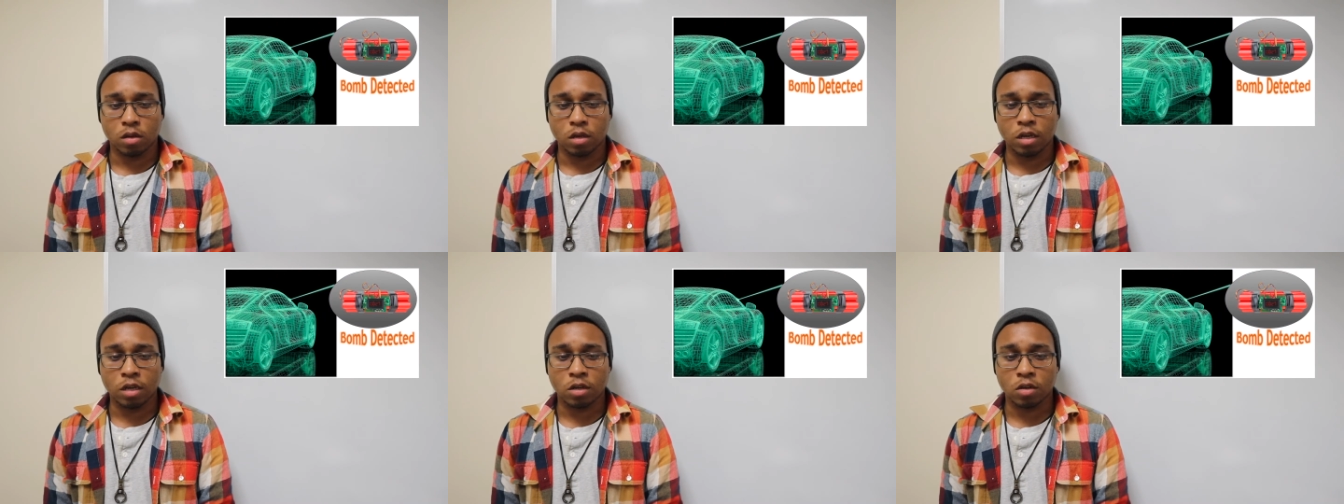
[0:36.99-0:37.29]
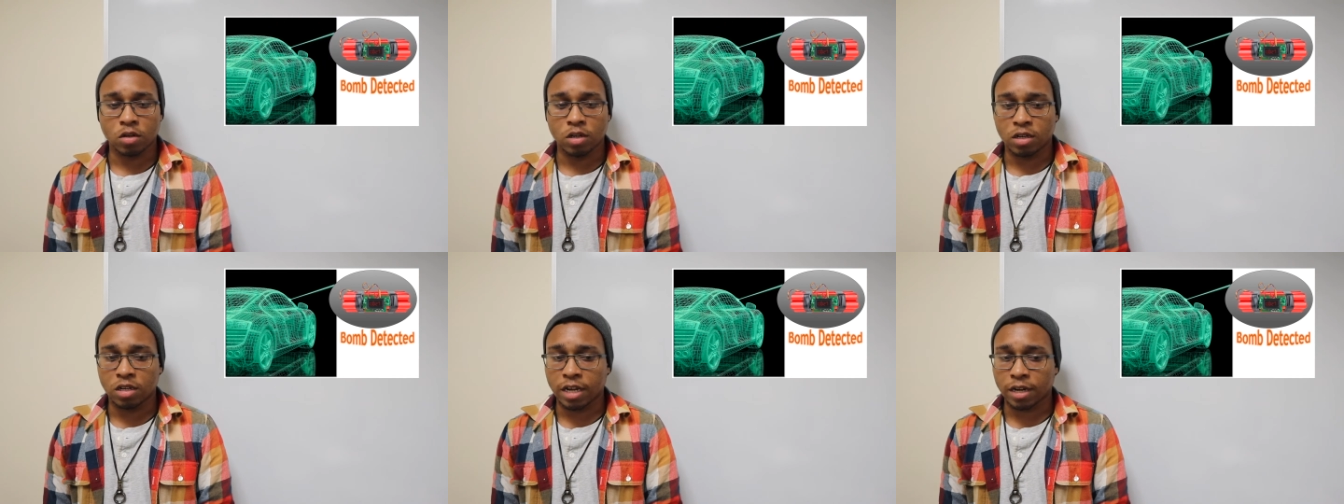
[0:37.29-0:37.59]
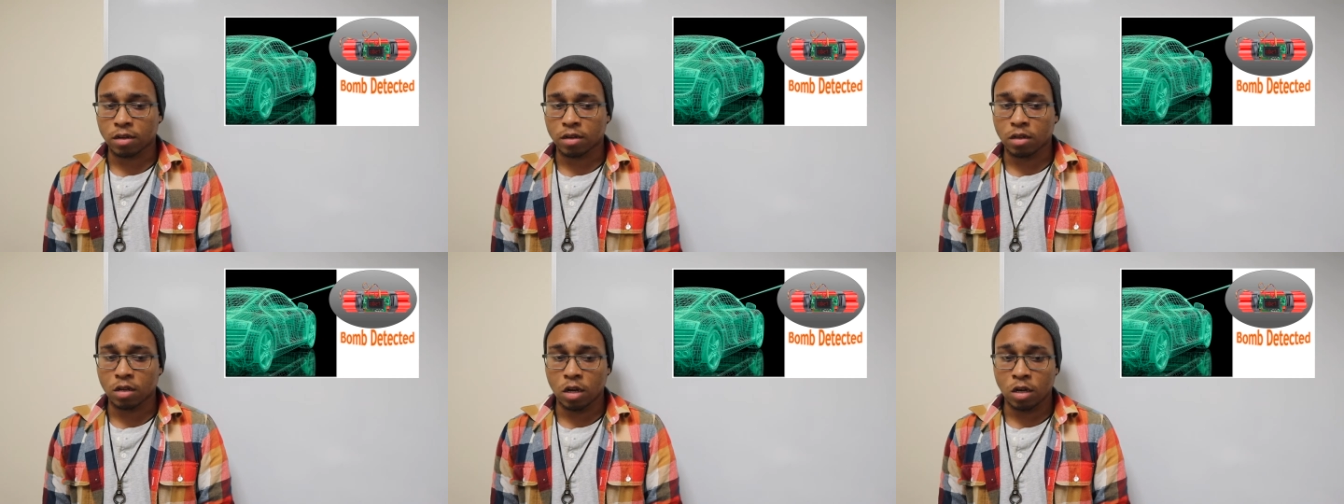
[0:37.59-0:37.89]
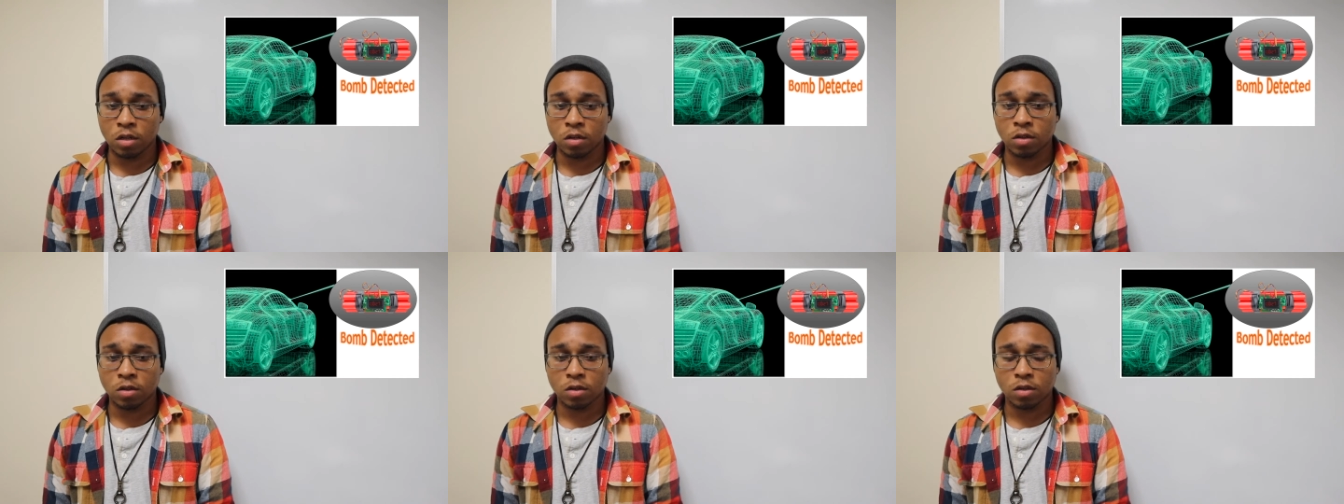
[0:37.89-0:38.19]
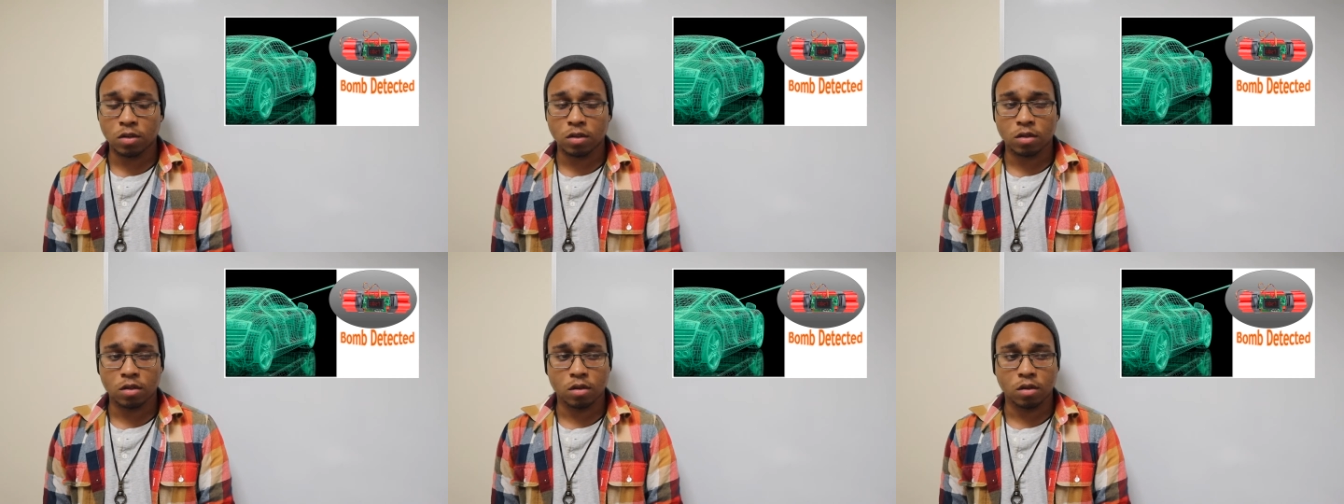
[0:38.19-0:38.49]
It could detect
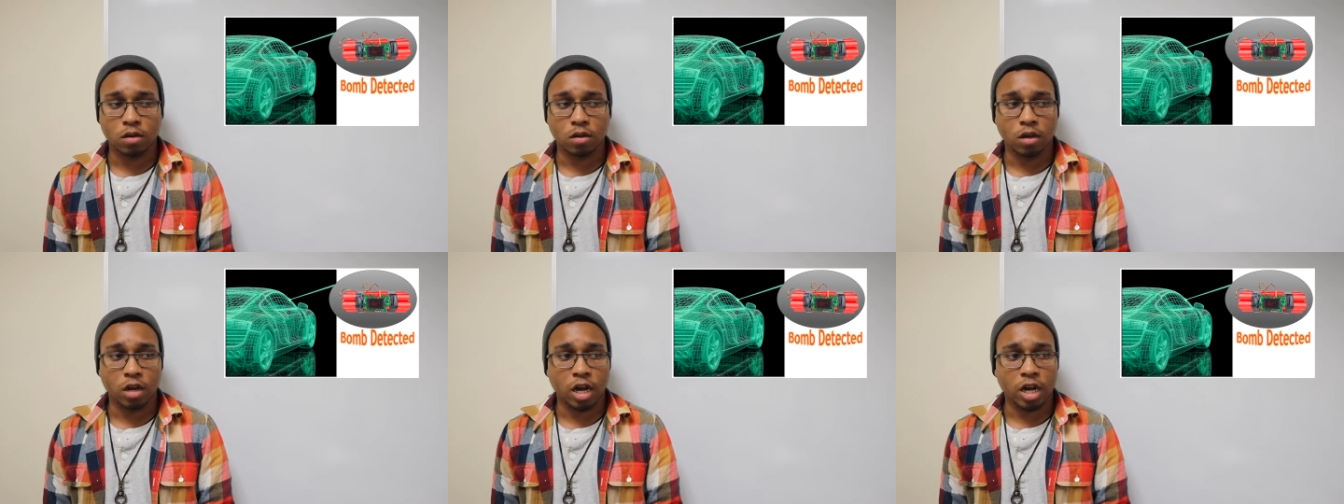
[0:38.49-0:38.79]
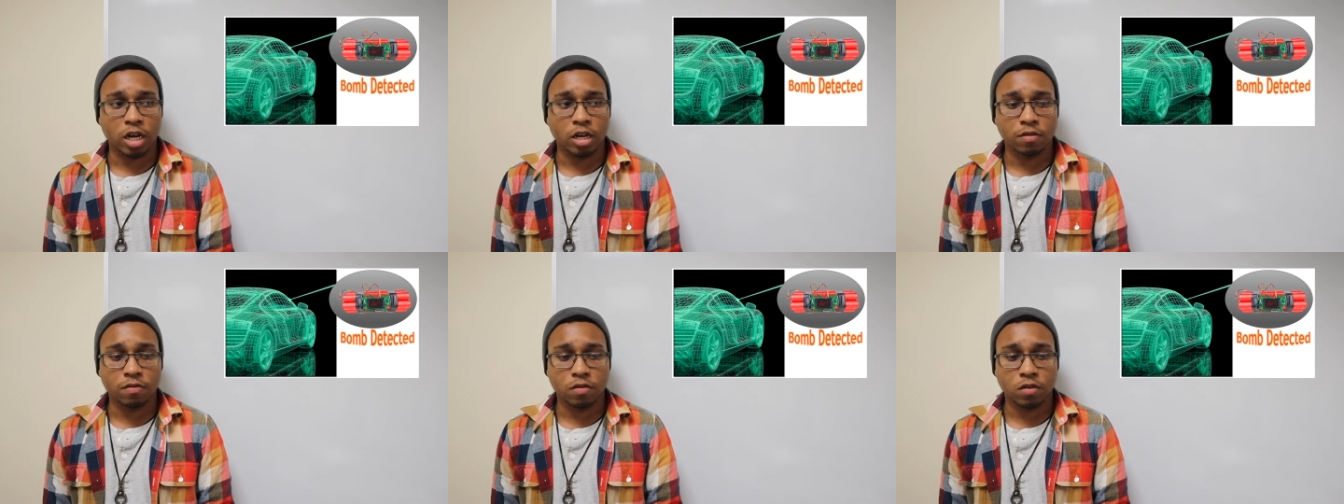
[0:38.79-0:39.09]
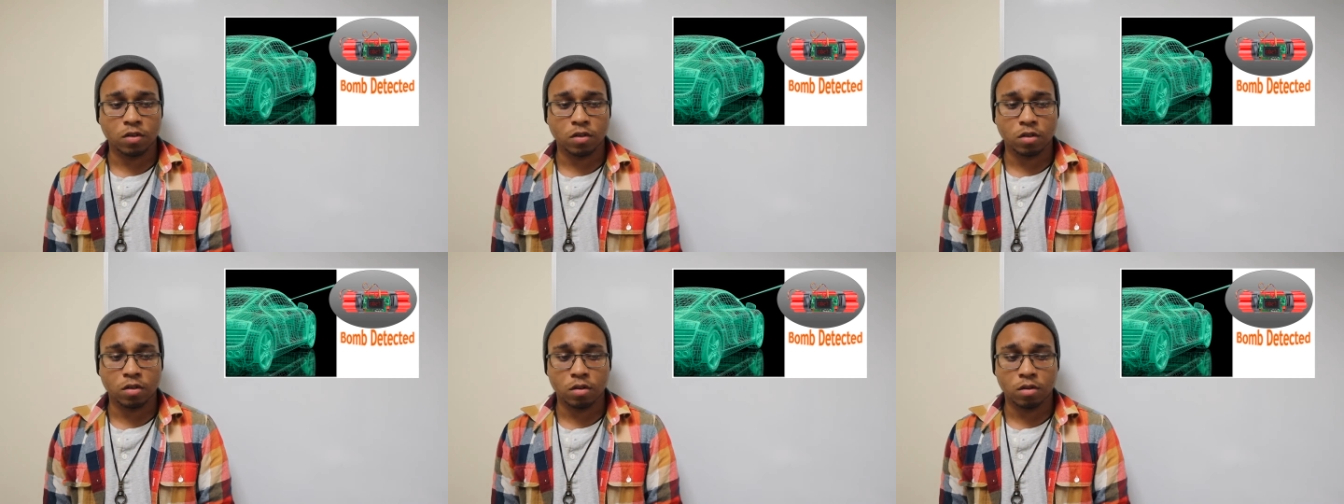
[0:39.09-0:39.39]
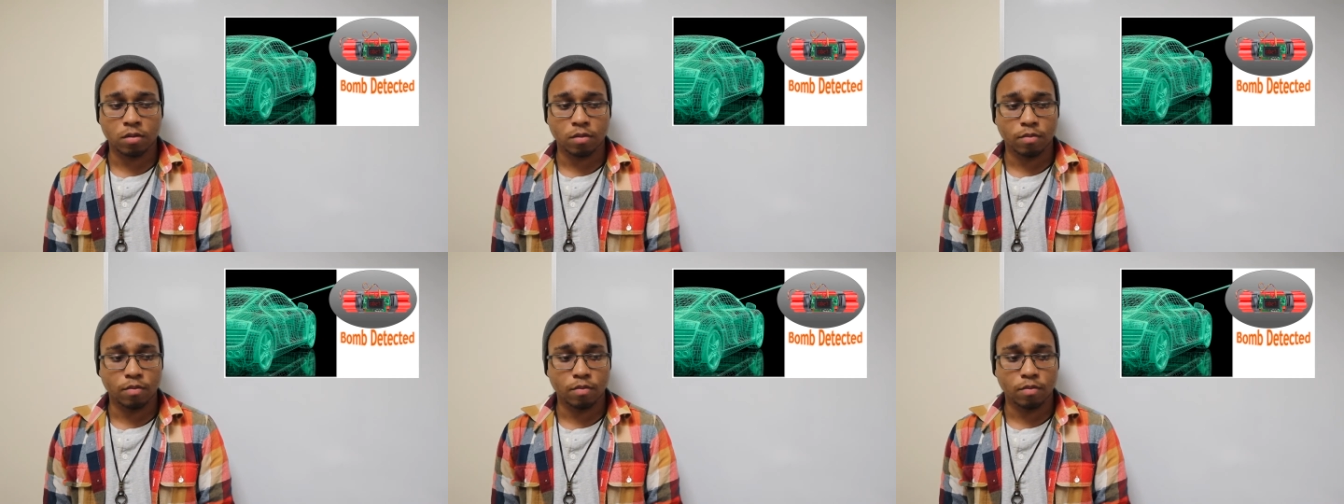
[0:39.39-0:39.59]
guns, knives,